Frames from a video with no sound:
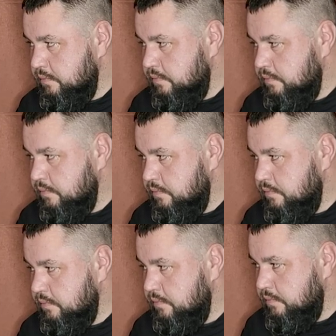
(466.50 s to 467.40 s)

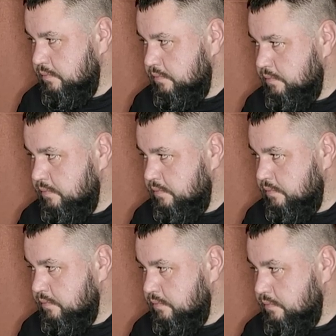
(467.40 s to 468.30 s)

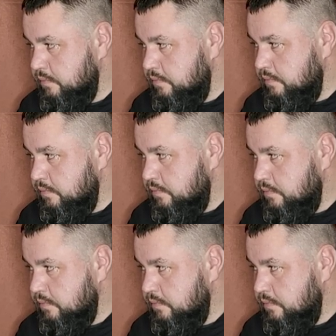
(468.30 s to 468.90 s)
No words are spoken by the person on screen.